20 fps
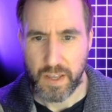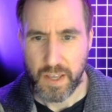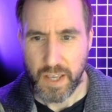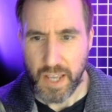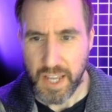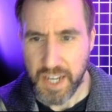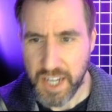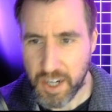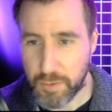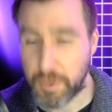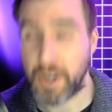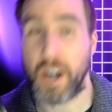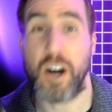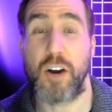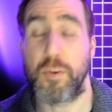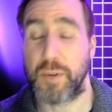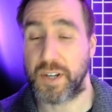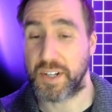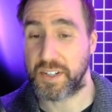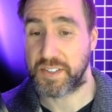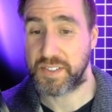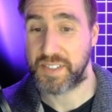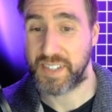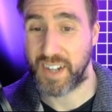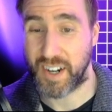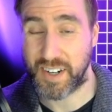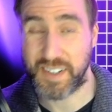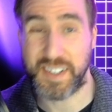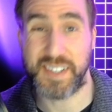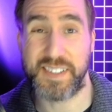And here we are. We can see
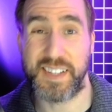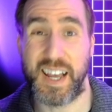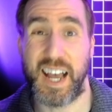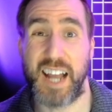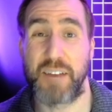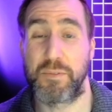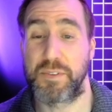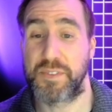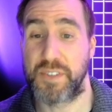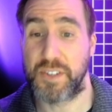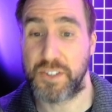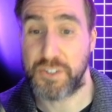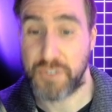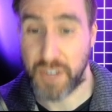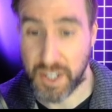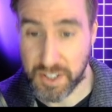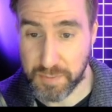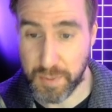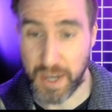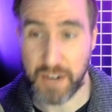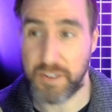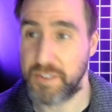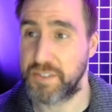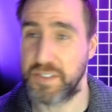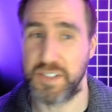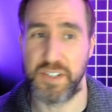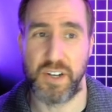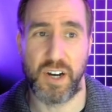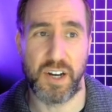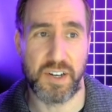our design with the
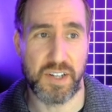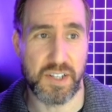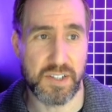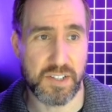transparency on it.